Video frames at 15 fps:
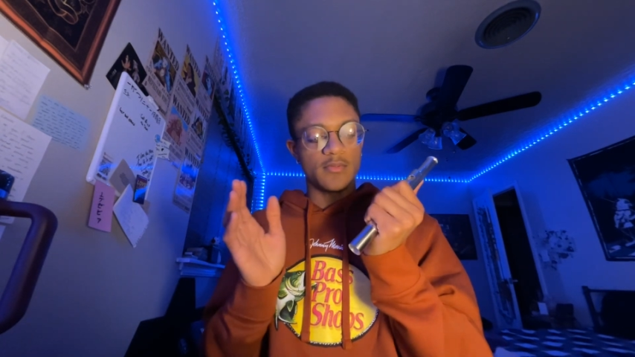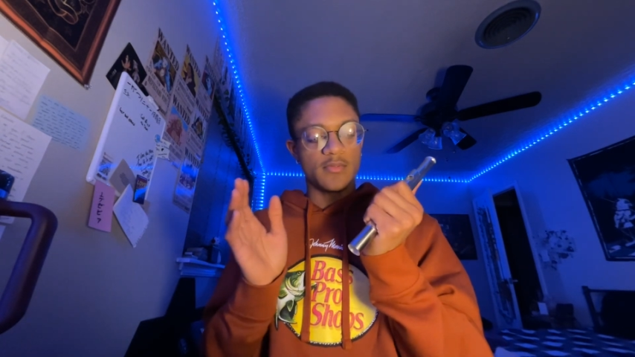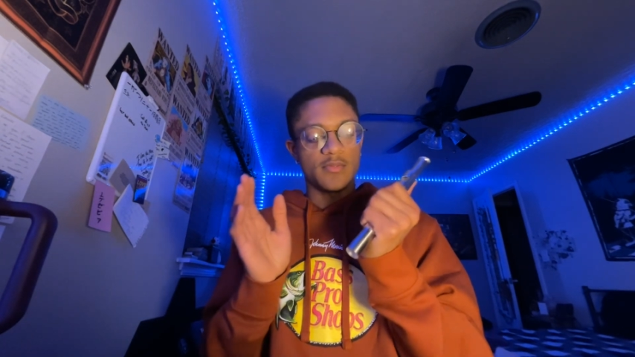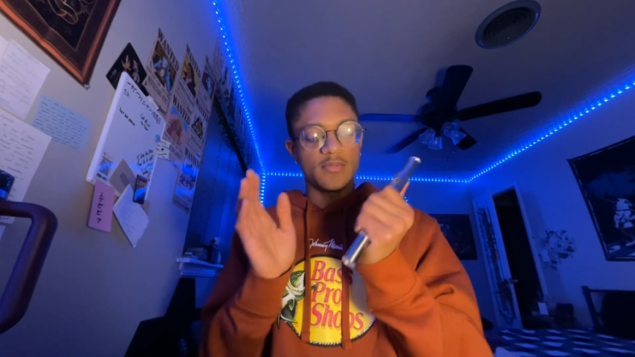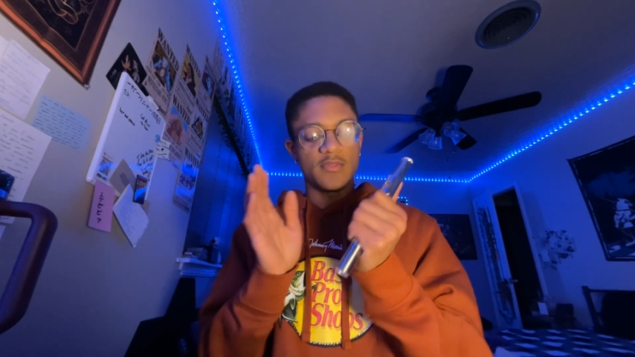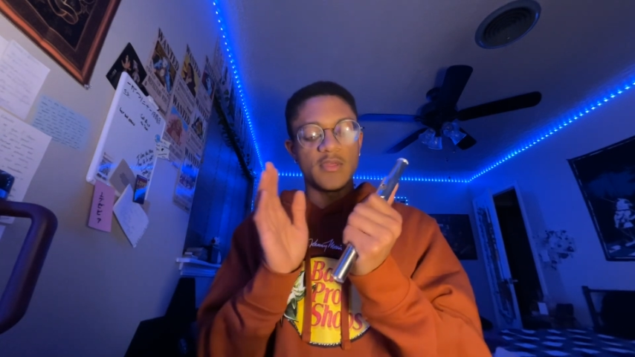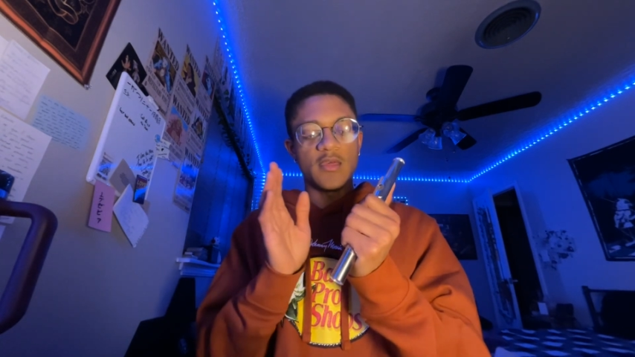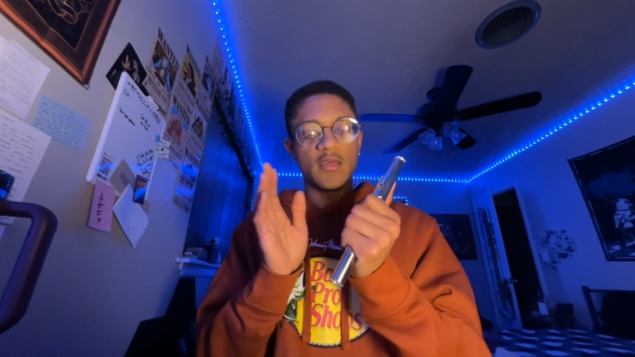
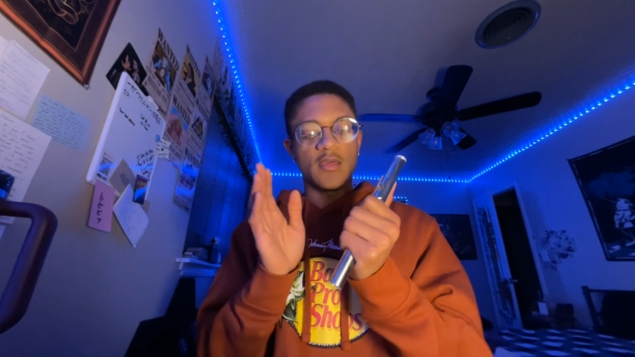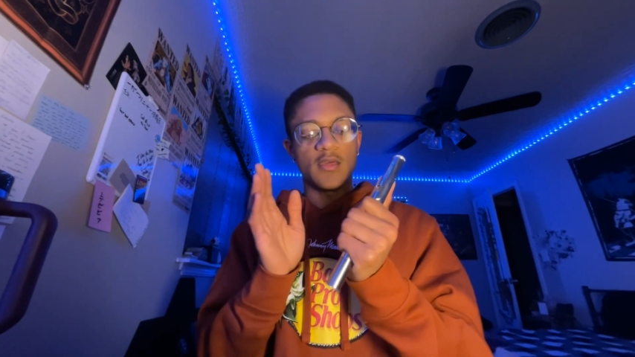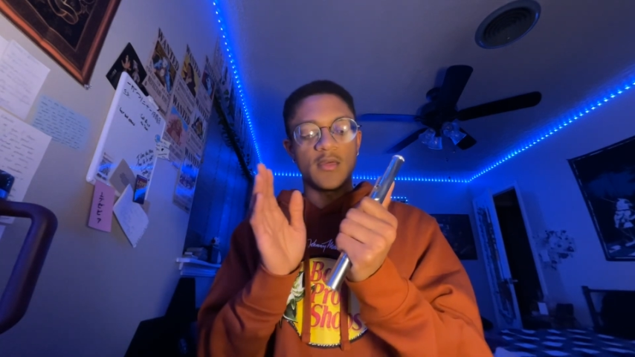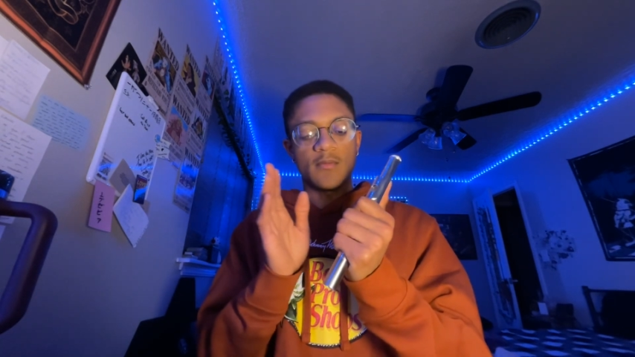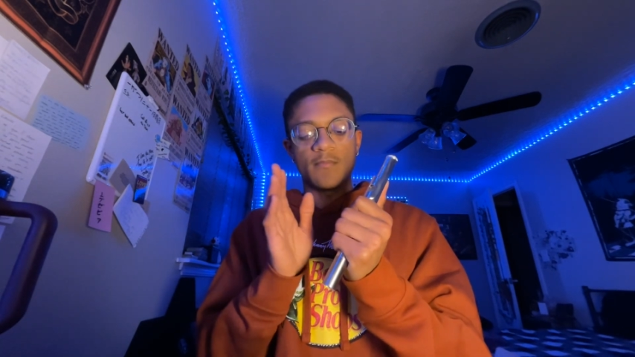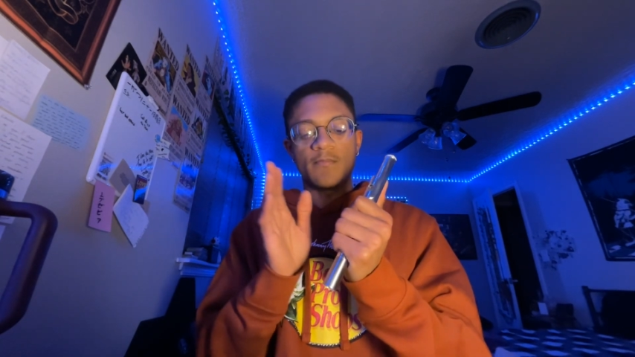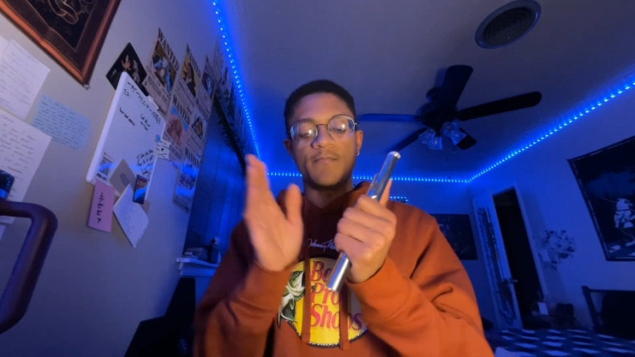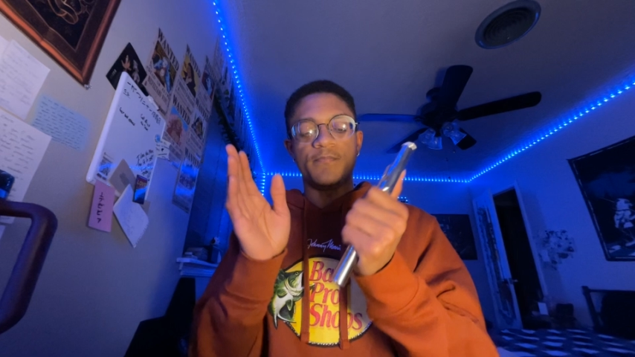the
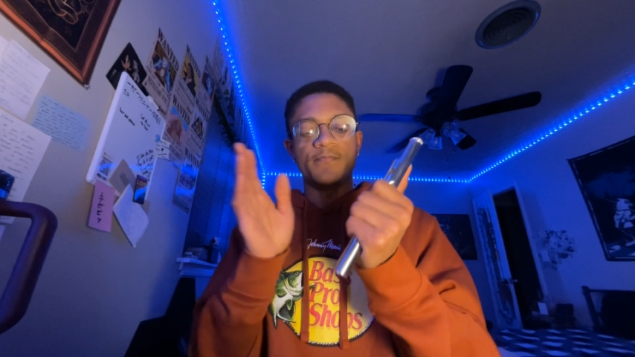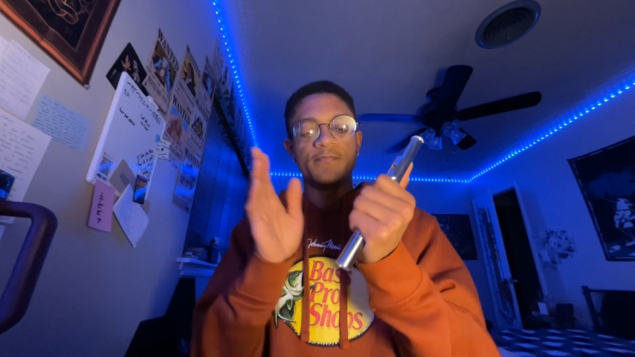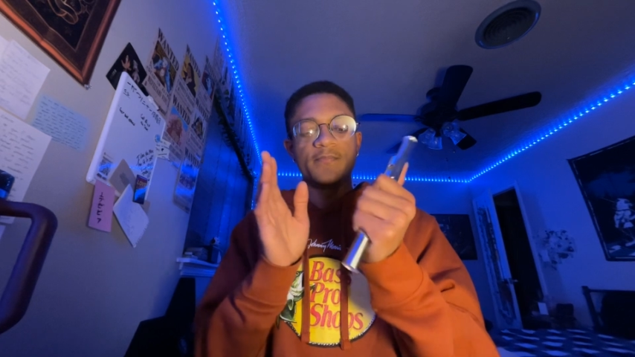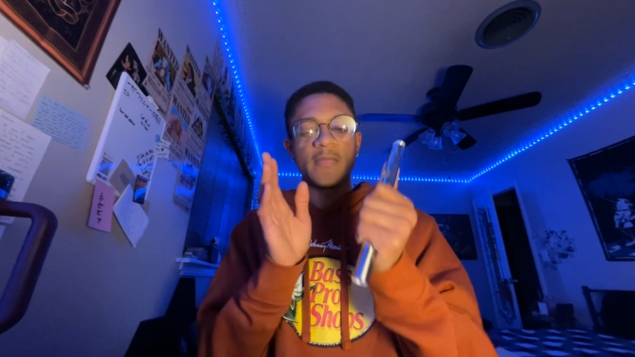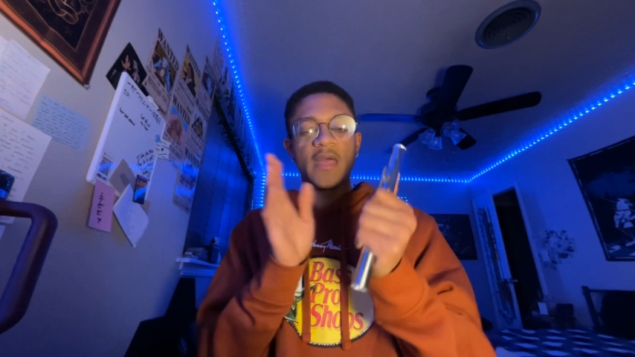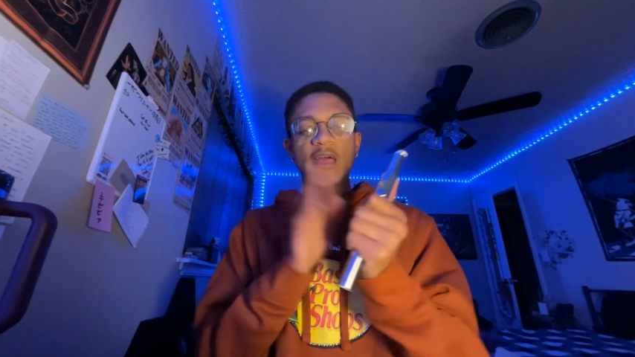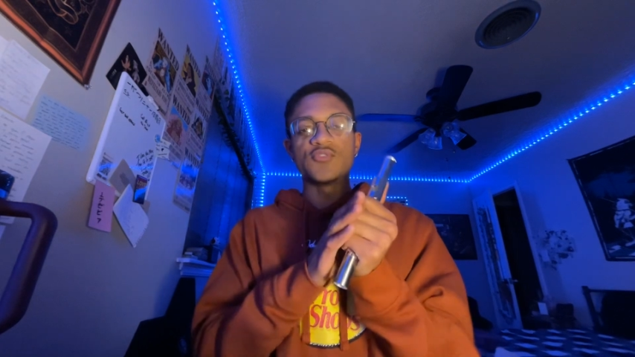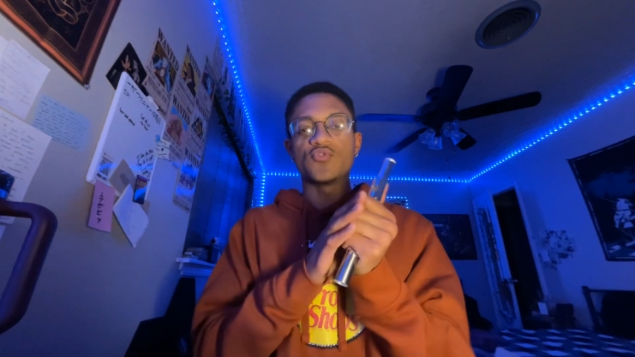
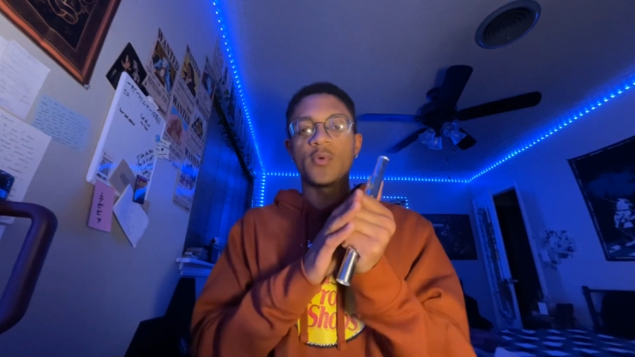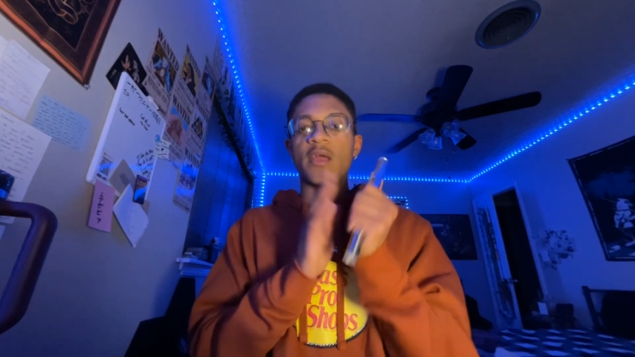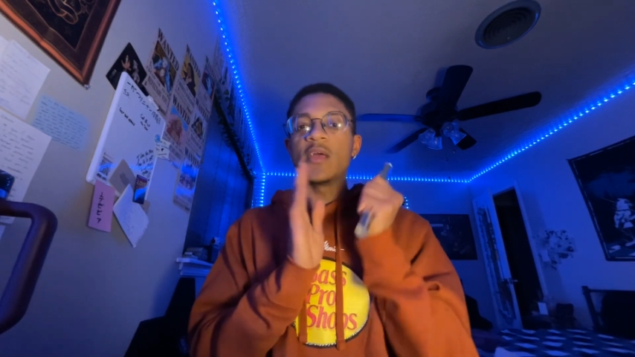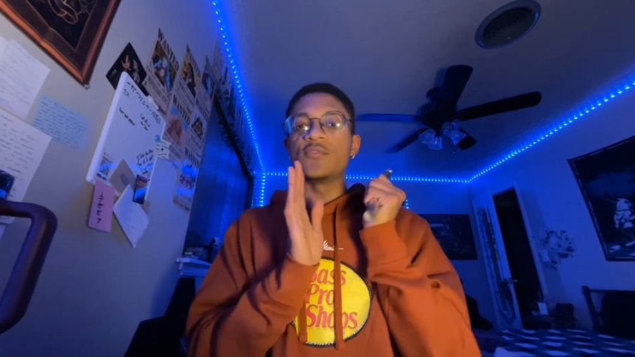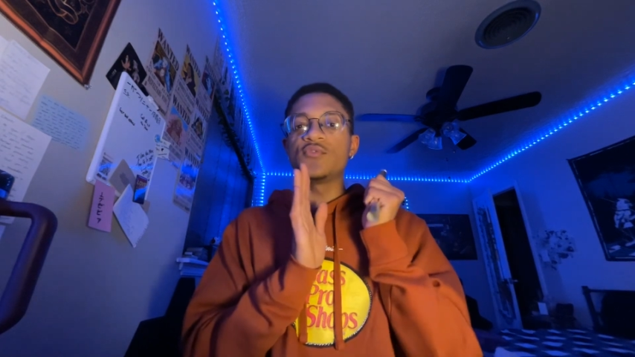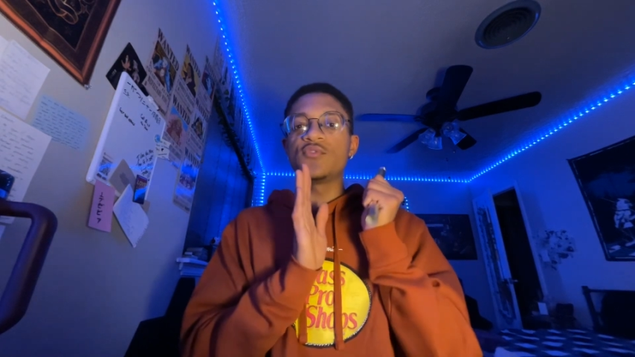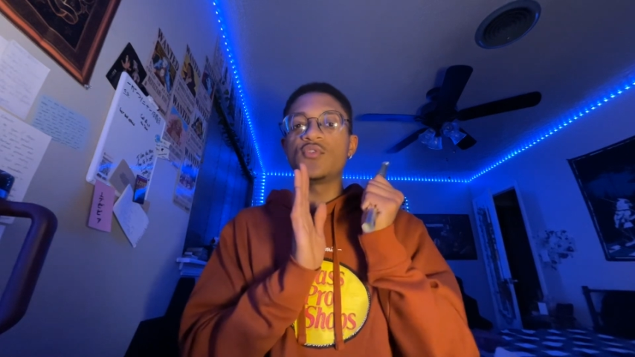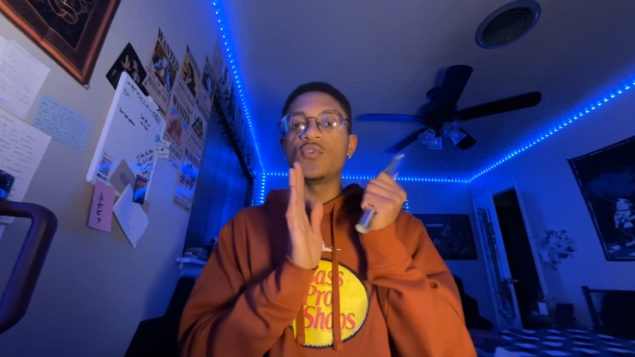head joint
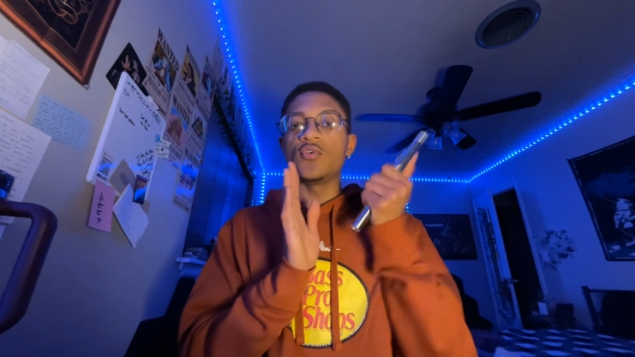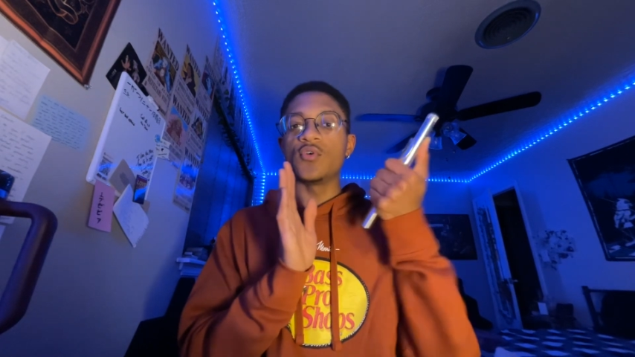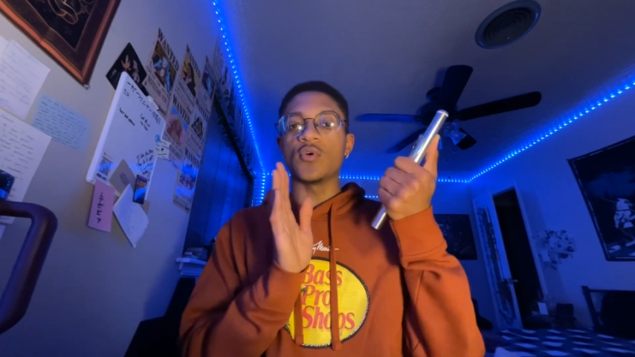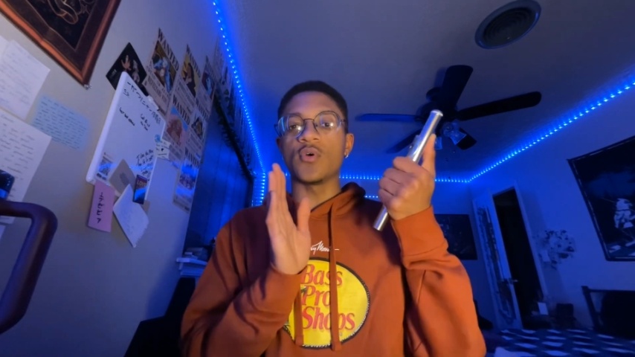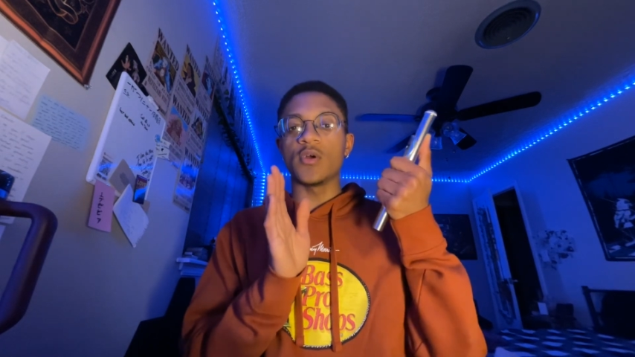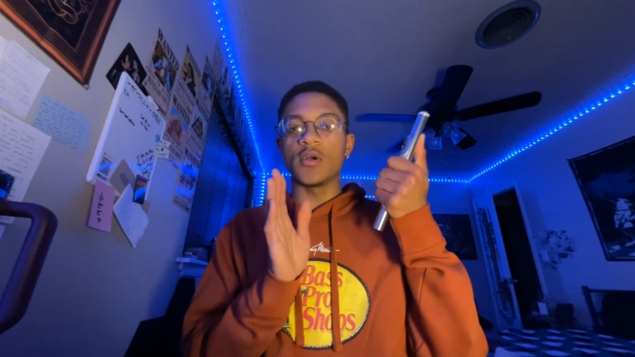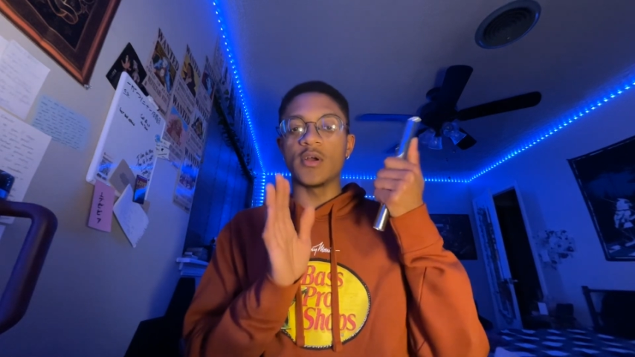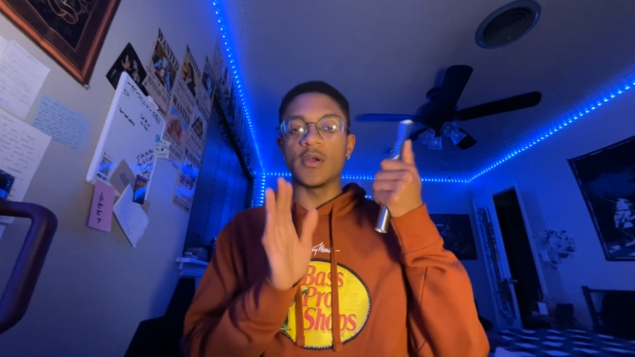into
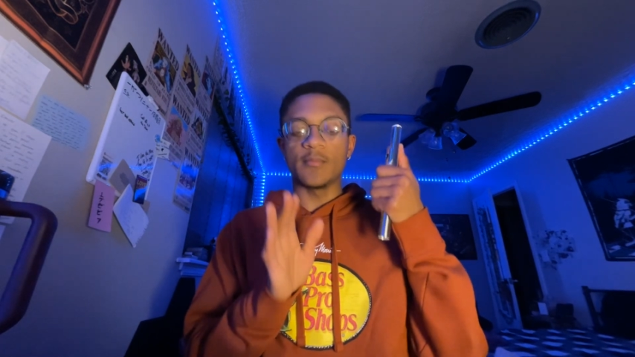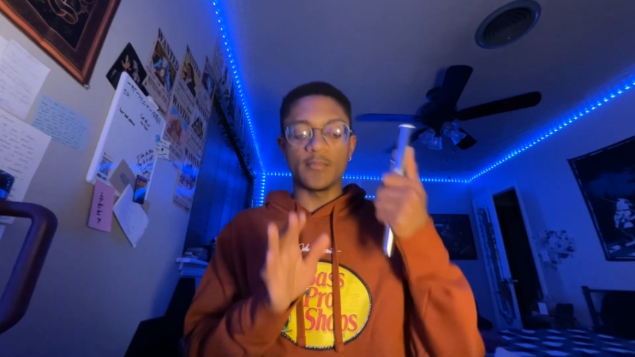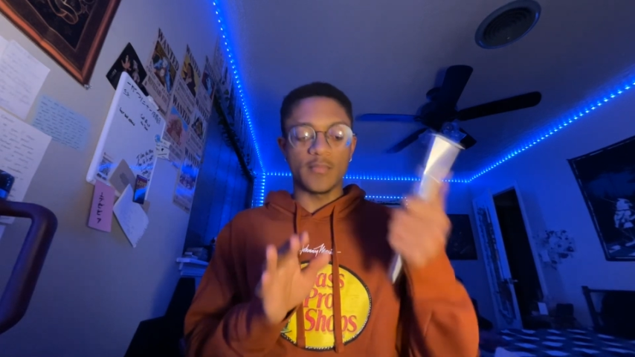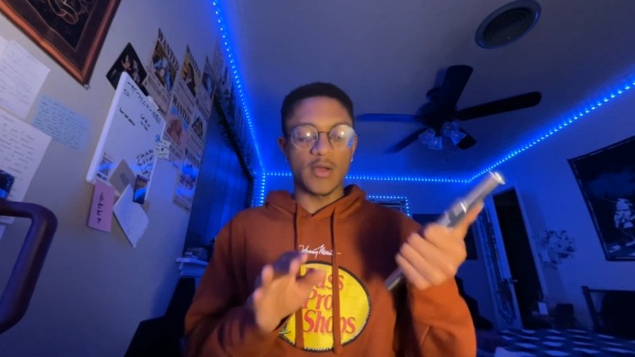your